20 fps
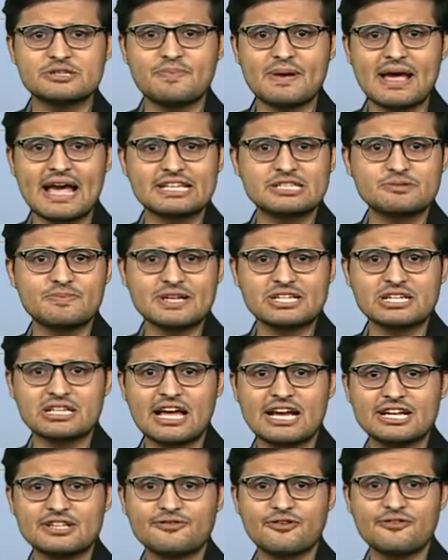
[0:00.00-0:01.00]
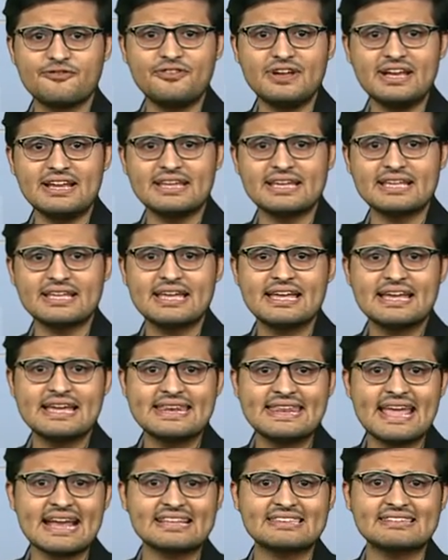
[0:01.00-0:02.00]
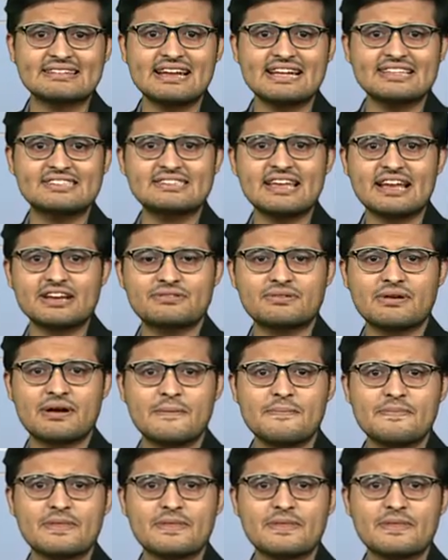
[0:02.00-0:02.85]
has specialized for feeding, nectar, etc.